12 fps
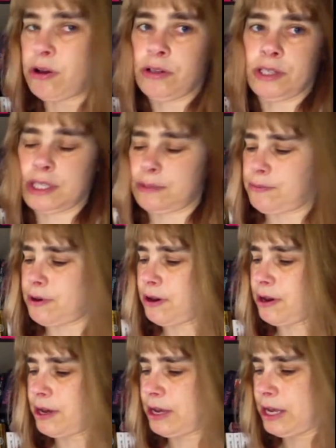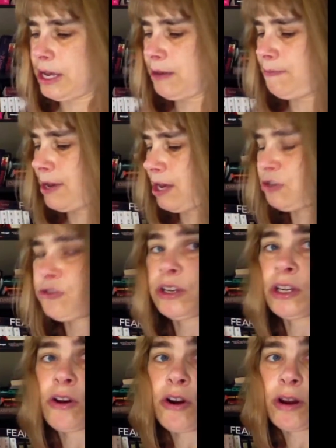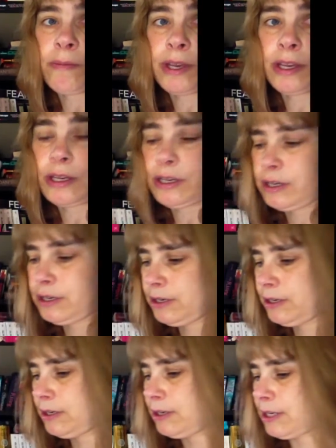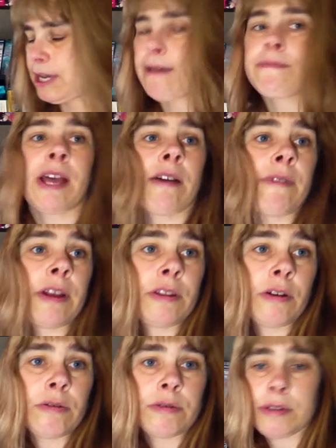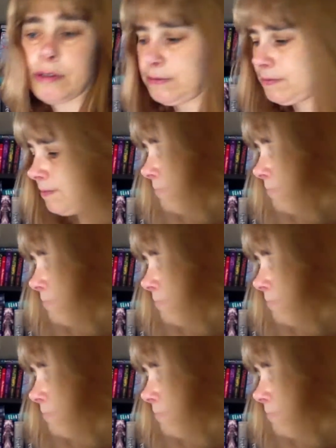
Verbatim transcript: Pulse by Patrick Carman. I have not read those.